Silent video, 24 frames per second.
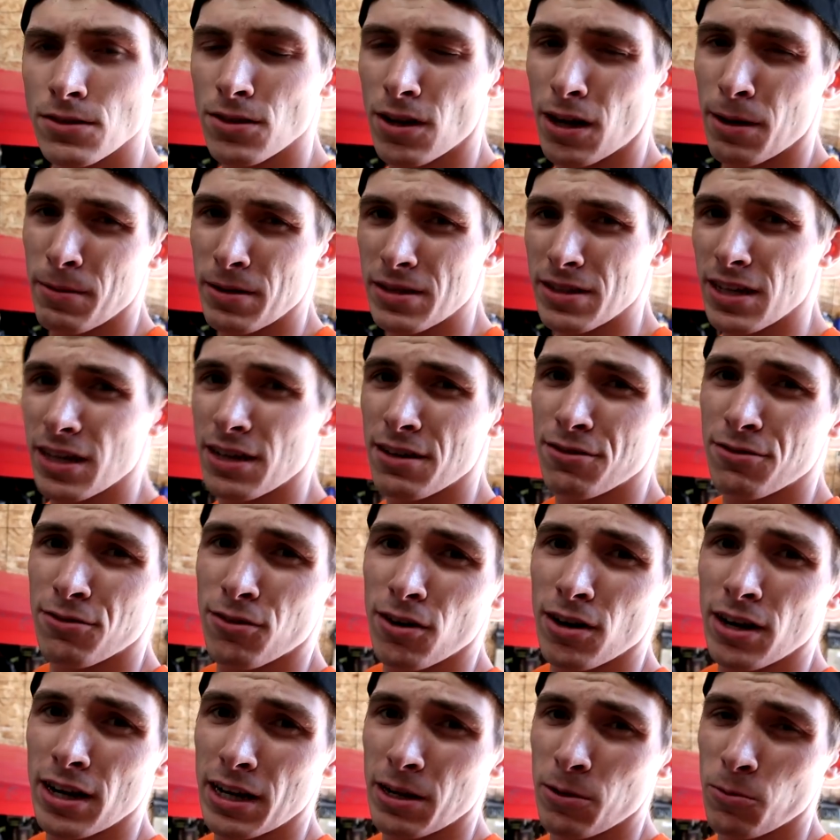So I'm excited
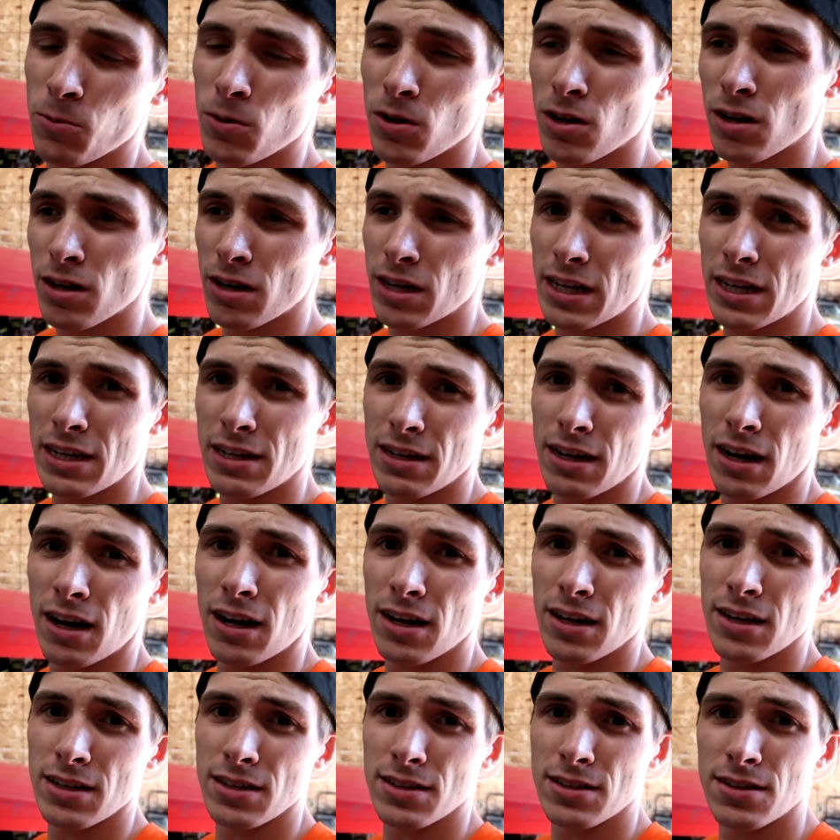for it, and it will get
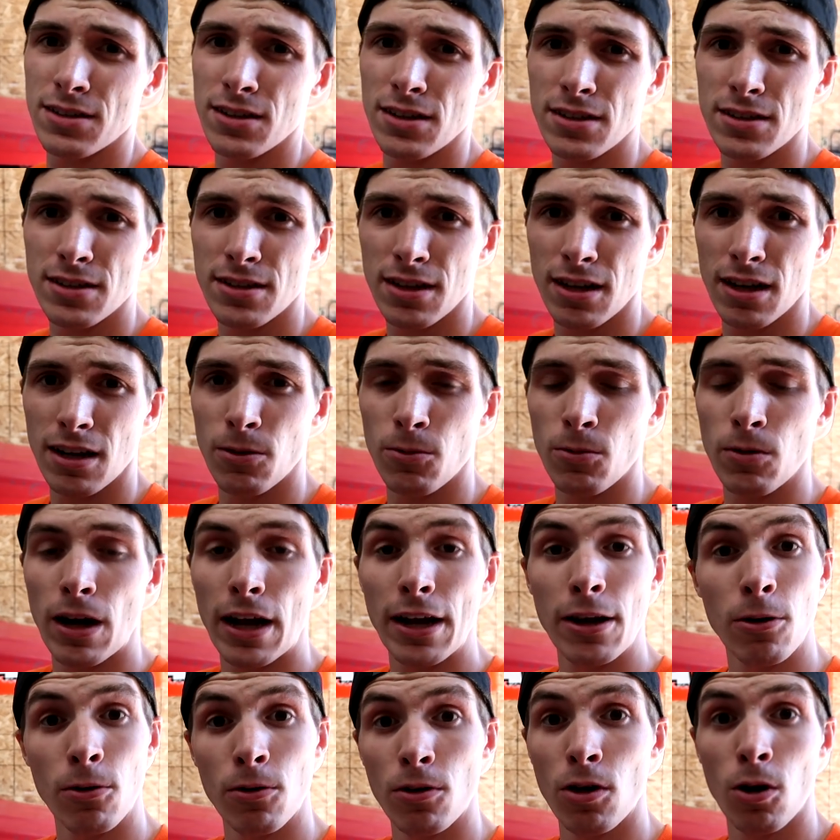done. It's just I
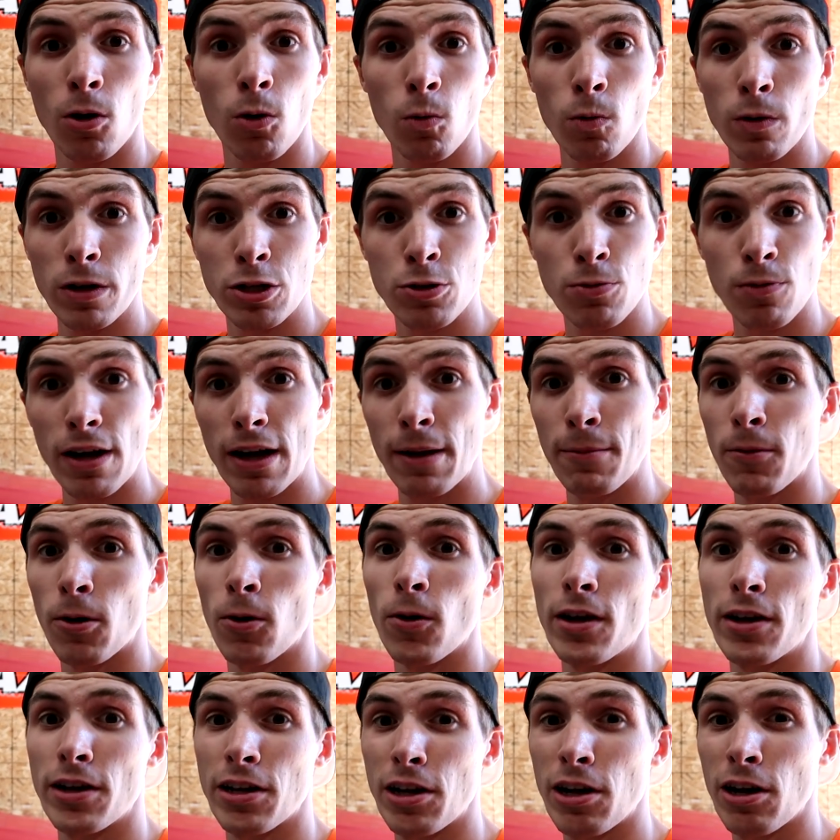don't know which way I'm
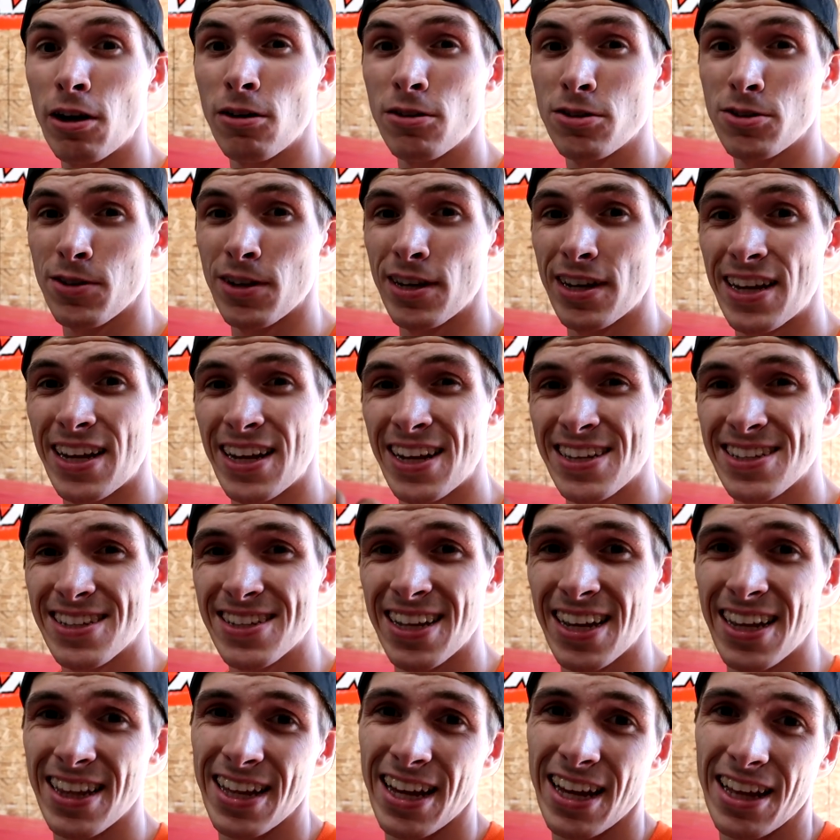going to go, so I can't
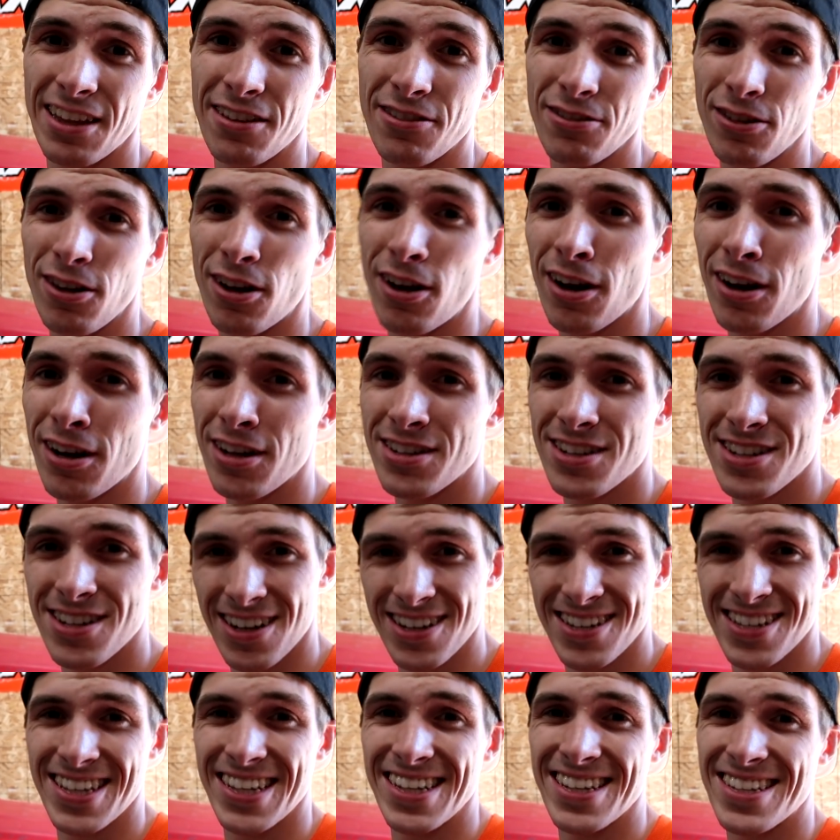state that in the vlog
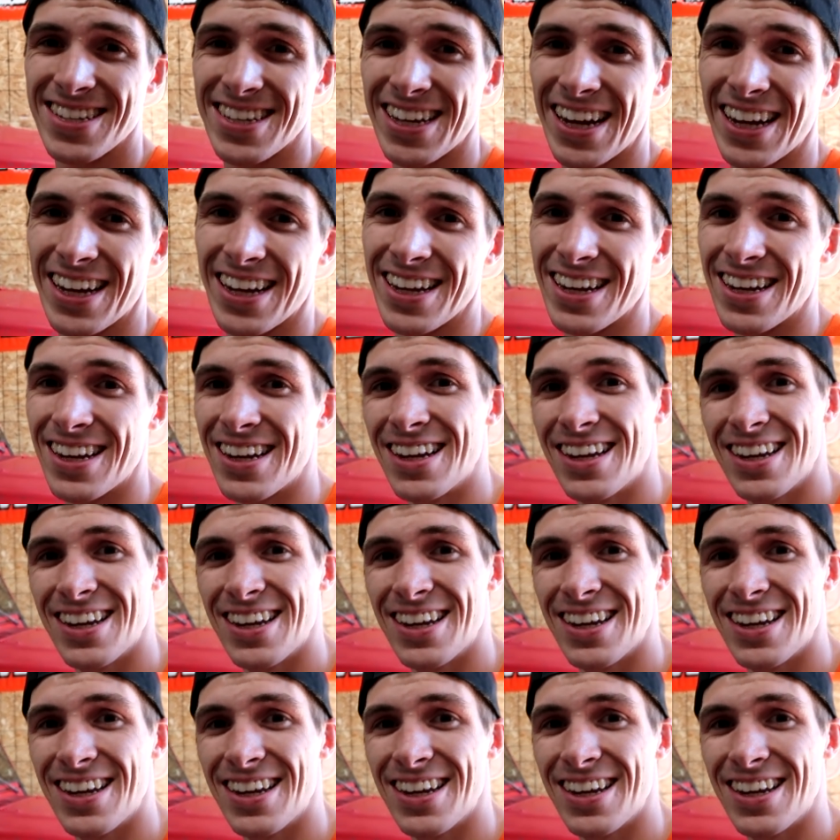just this second.